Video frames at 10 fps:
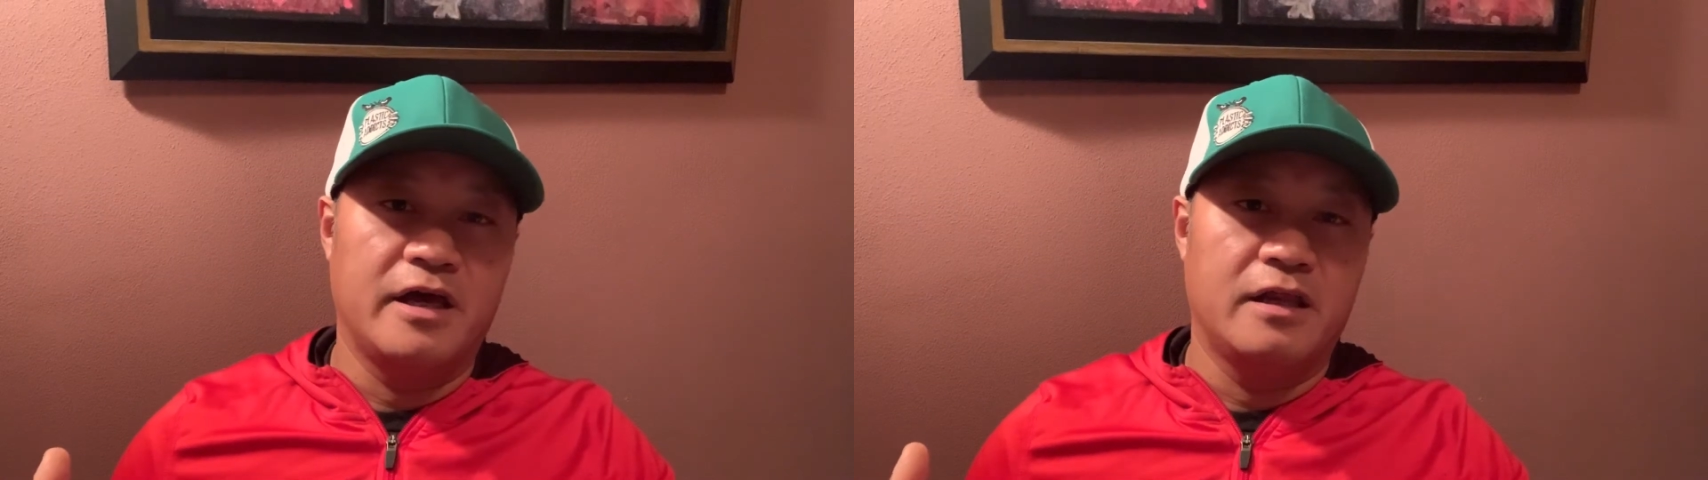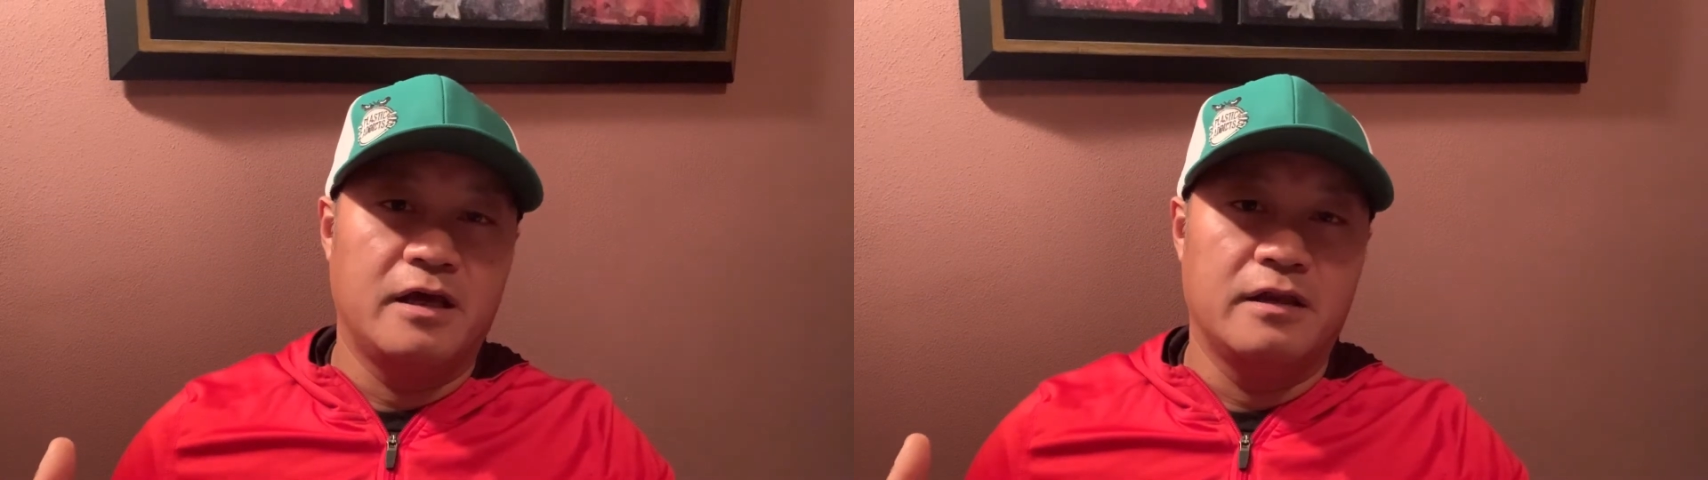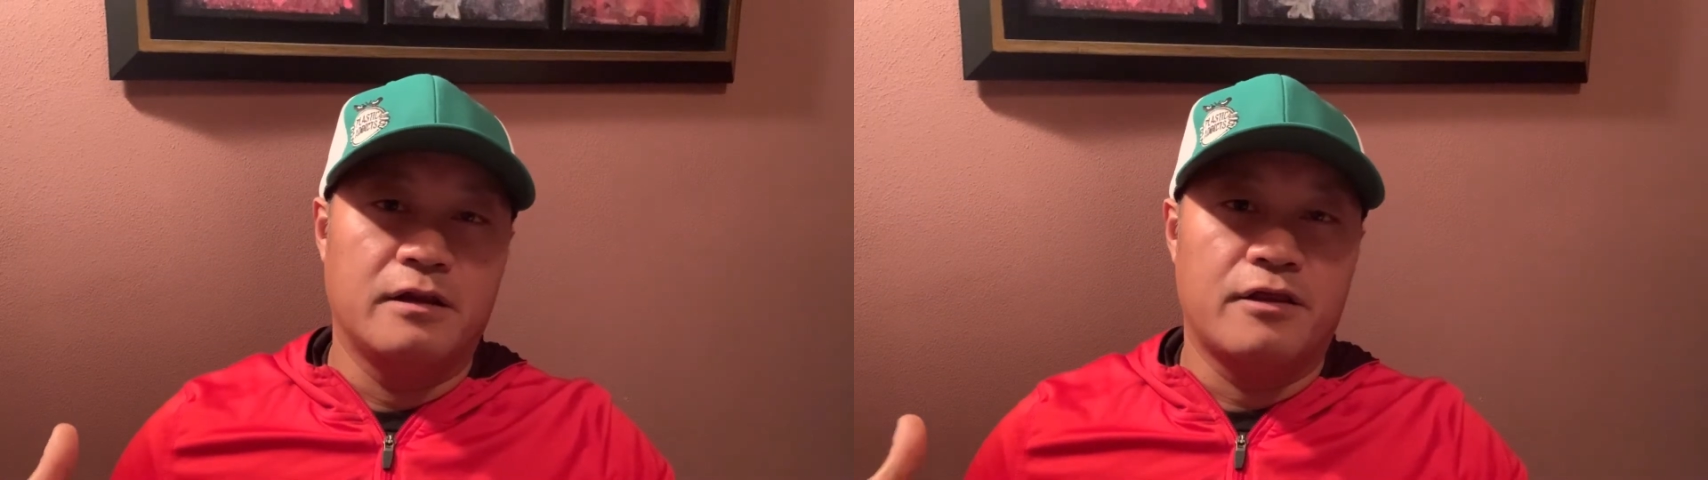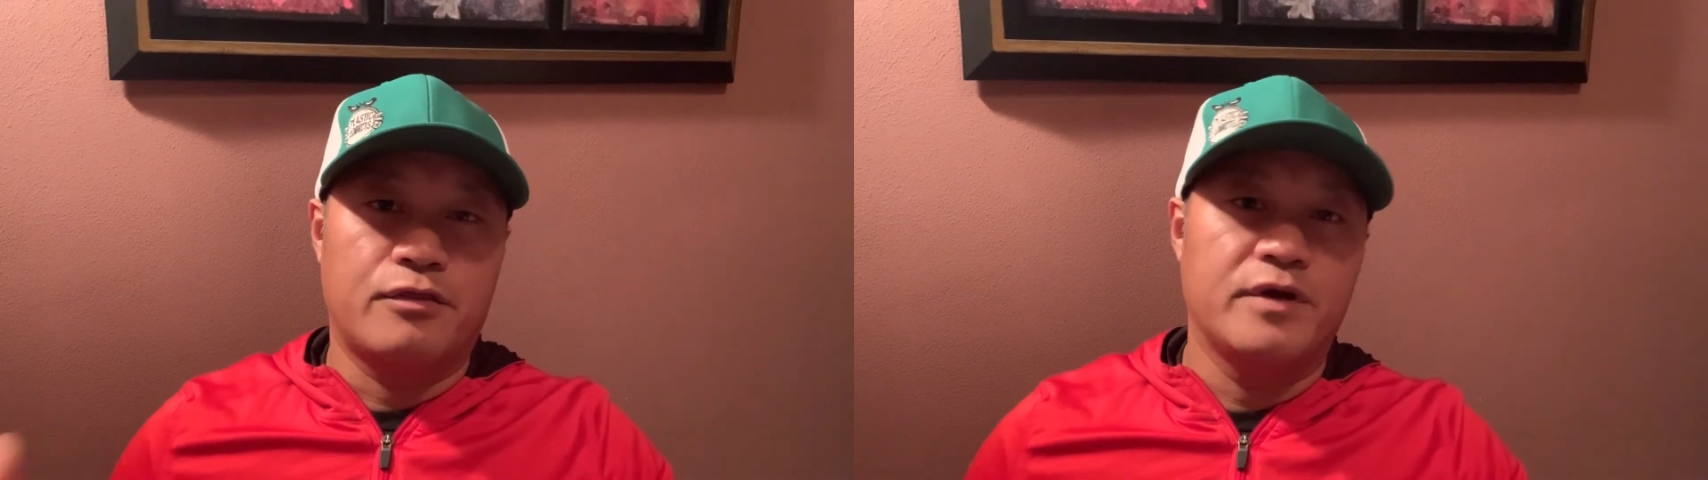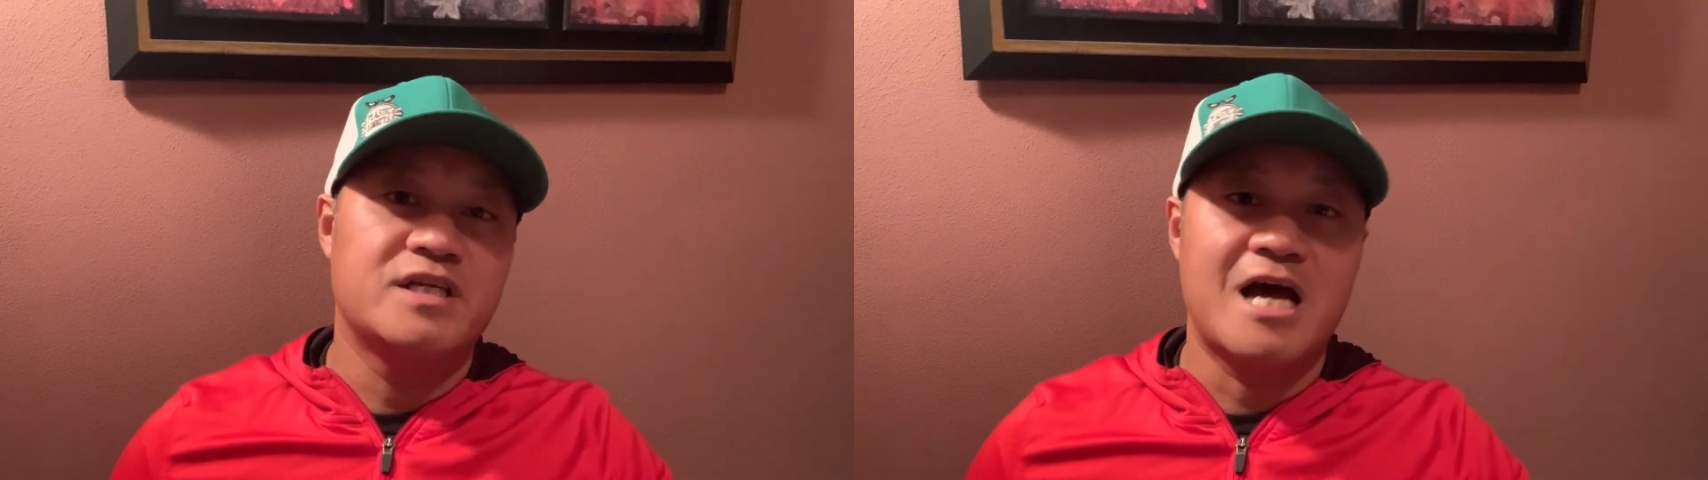in, in,
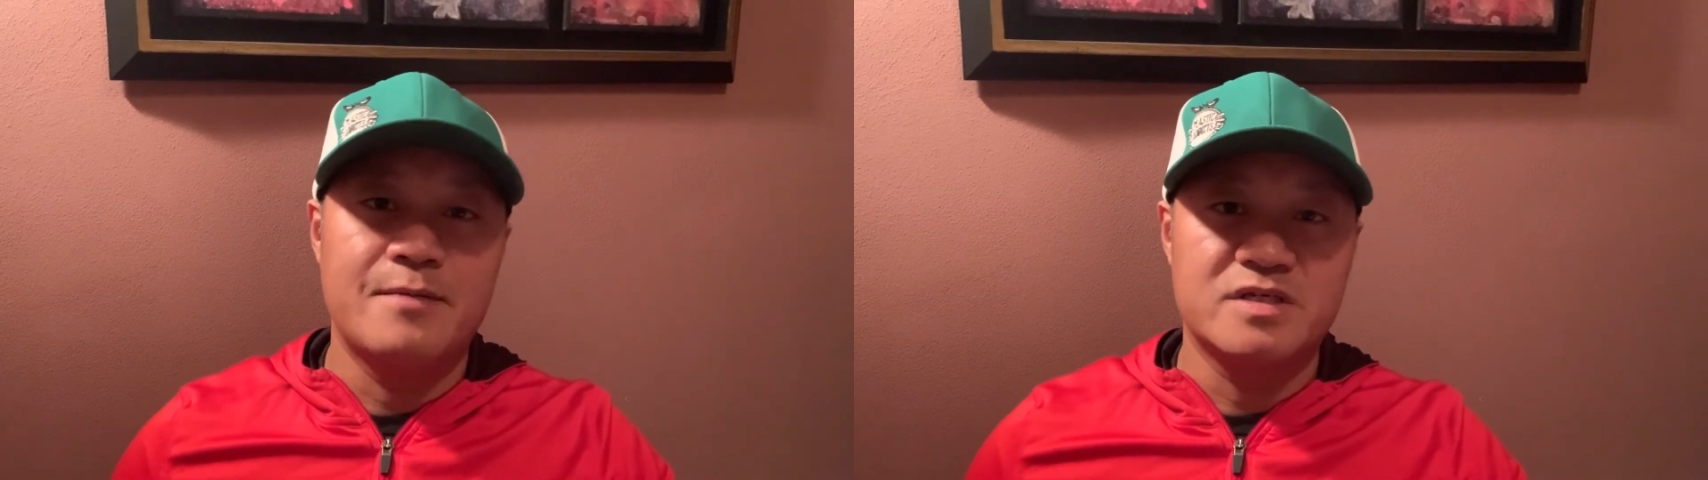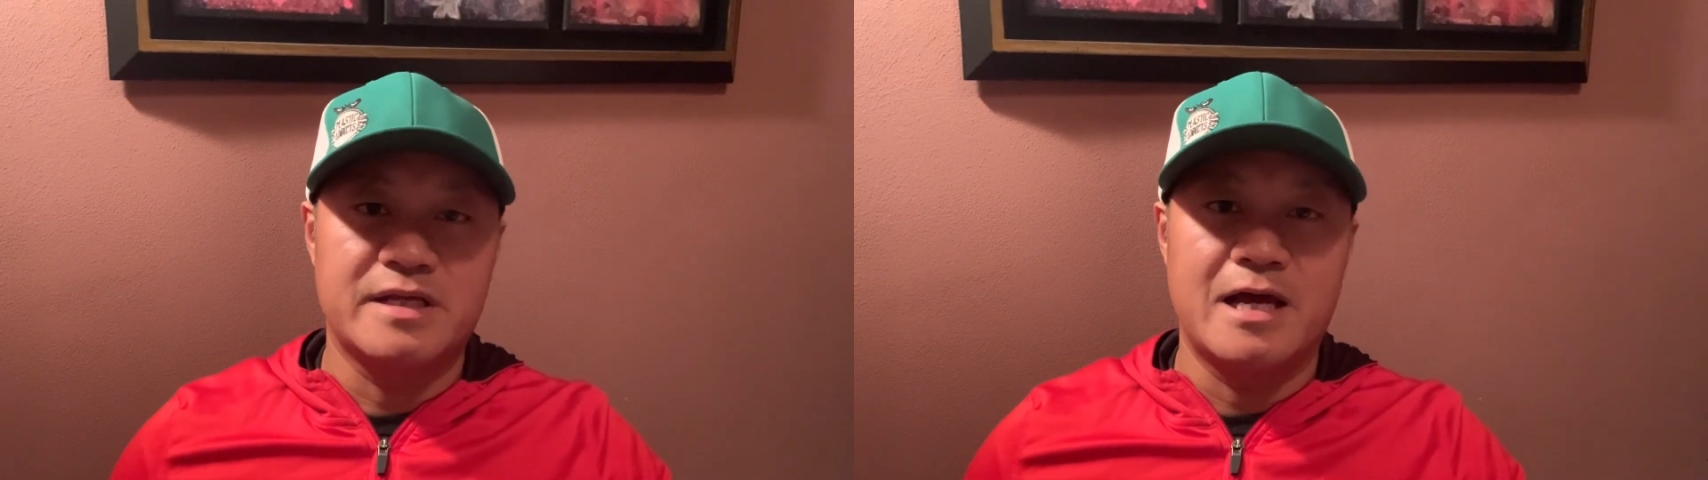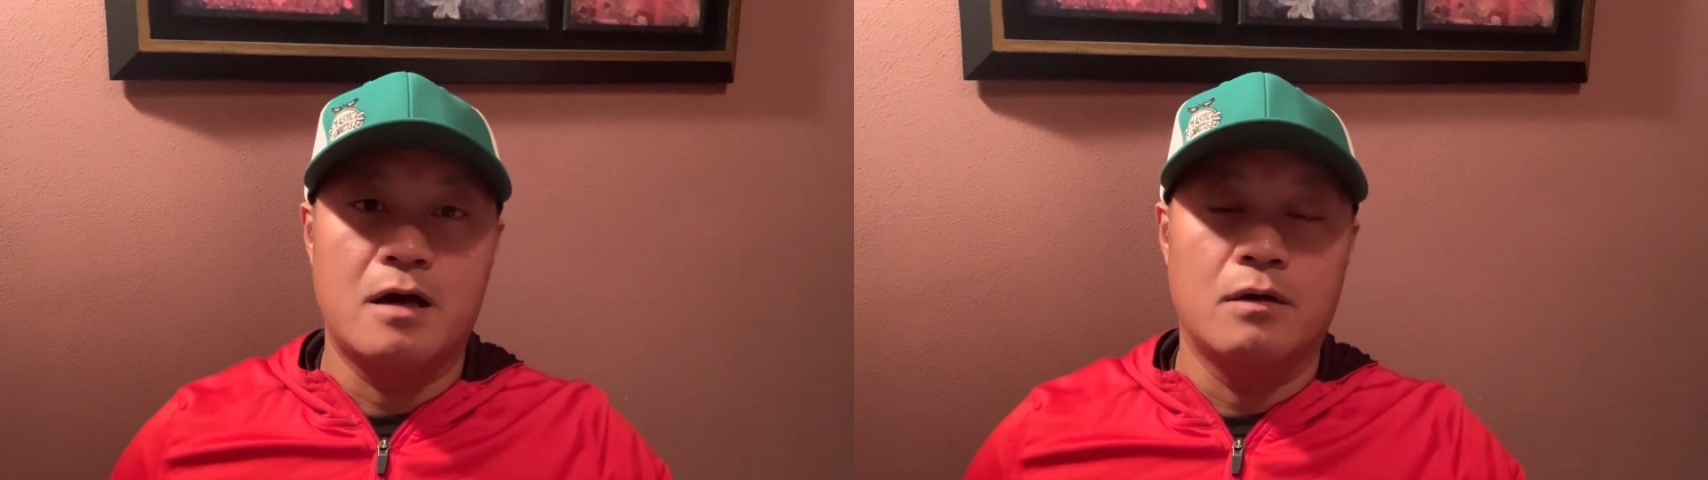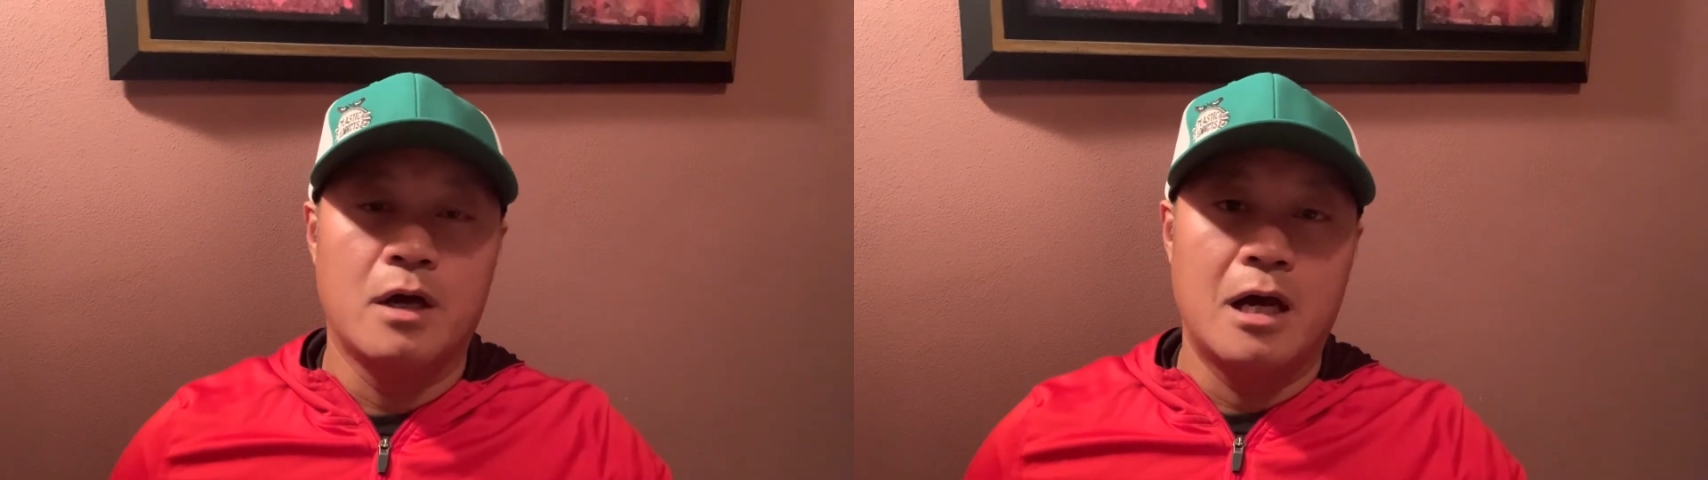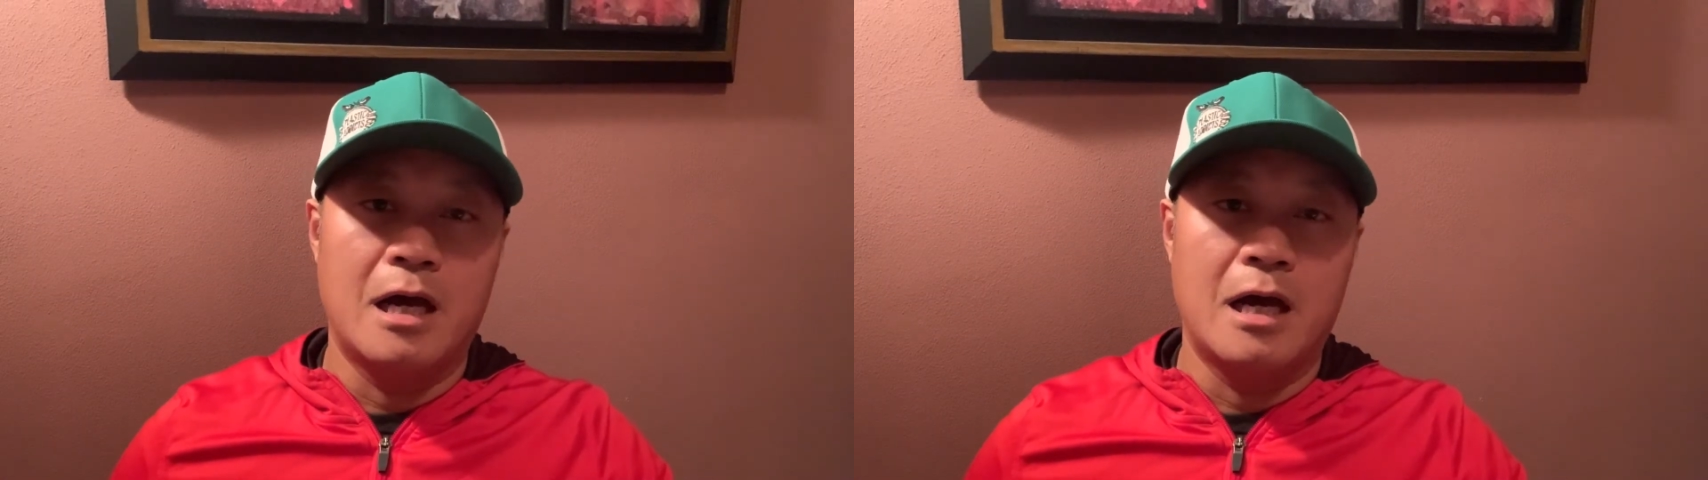three times now,